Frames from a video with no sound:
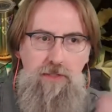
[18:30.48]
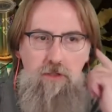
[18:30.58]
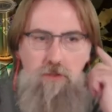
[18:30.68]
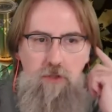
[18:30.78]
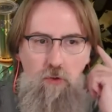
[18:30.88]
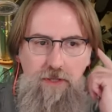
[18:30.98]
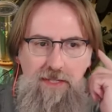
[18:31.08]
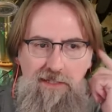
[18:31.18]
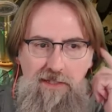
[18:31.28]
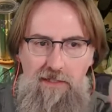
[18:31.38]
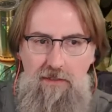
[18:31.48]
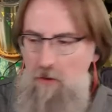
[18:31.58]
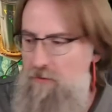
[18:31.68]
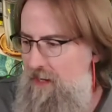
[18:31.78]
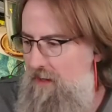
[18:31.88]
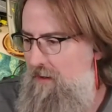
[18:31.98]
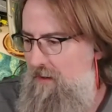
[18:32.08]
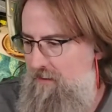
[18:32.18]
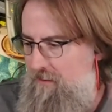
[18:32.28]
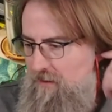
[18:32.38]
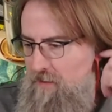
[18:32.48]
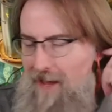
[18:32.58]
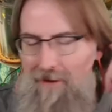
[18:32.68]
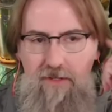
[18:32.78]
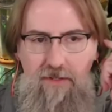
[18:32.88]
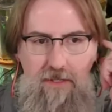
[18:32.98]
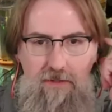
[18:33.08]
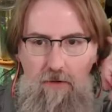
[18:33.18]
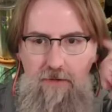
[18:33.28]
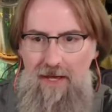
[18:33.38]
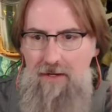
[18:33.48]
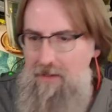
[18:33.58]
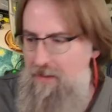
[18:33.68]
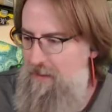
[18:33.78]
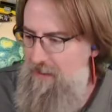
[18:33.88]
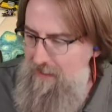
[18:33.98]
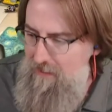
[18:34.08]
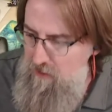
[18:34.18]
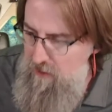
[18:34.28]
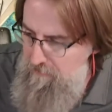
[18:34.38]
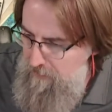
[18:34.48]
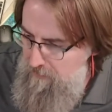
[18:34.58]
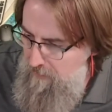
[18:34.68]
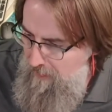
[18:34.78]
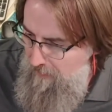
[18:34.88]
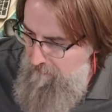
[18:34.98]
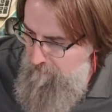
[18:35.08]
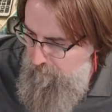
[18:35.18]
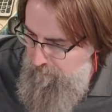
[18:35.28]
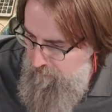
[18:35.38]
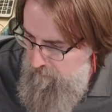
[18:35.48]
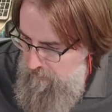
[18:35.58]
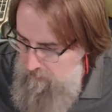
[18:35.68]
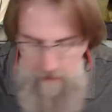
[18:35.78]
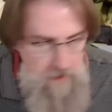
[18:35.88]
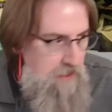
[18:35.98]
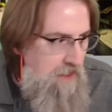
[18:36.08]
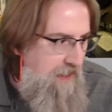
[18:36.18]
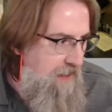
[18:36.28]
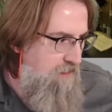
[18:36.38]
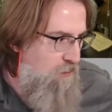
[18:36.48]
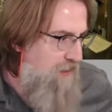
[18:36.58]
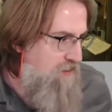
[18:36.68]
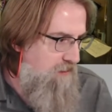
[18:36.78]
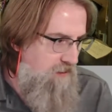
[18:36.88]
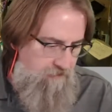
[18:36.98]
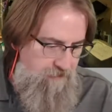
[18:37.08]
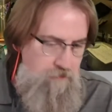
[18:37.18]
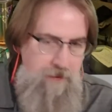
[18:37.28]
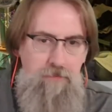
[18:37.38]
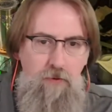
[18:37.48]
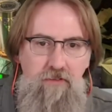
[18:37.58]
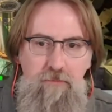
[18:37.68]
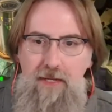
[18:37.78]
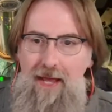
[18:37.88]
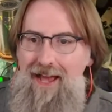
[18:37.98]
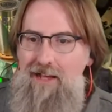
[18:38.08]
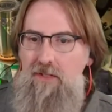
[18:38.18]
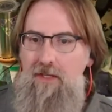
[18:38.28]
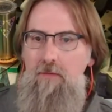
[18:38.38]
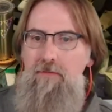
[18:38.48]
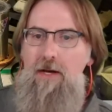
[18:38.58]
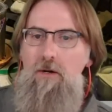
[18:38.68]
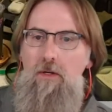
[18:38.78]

so when these things go dead, or the batteries in these go dead, I can jump into that. And the question that a few people have been asking about,